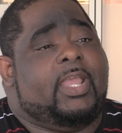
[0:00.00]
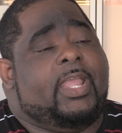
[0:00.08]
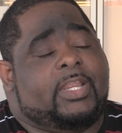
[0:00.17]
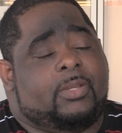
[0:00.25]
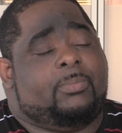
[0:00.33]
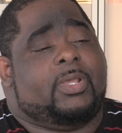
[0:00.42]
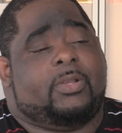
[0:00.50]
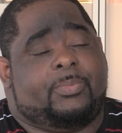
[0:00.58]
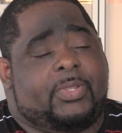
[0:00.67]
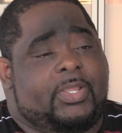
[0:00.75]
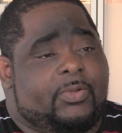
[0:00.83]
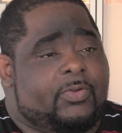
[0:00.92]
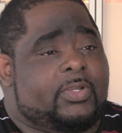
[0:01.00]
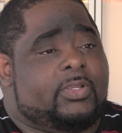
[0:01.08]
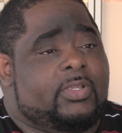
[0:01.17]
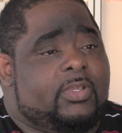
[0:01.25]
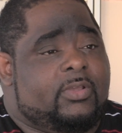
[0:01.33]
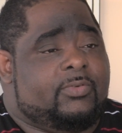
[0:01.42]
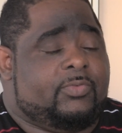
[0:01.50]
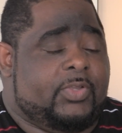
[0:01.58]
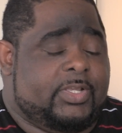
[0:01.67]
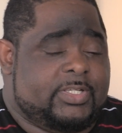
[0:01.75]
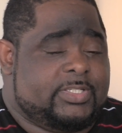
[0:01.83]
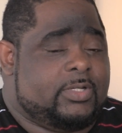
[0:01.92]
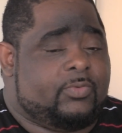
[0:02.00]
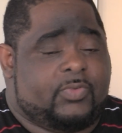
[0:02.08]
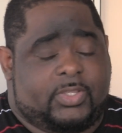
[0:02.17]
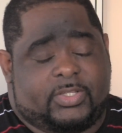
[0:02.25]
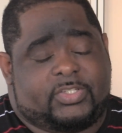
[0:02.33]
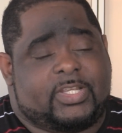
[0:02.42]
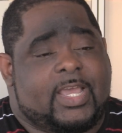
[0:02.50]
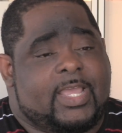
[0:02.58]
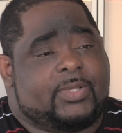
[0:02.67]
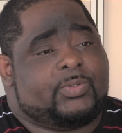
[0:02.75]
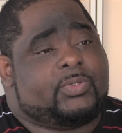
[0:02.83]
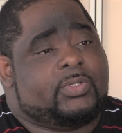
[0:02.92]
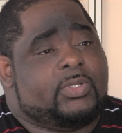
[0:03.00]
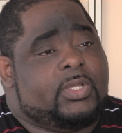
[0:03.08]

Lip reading: and a better parent for yourself and your child.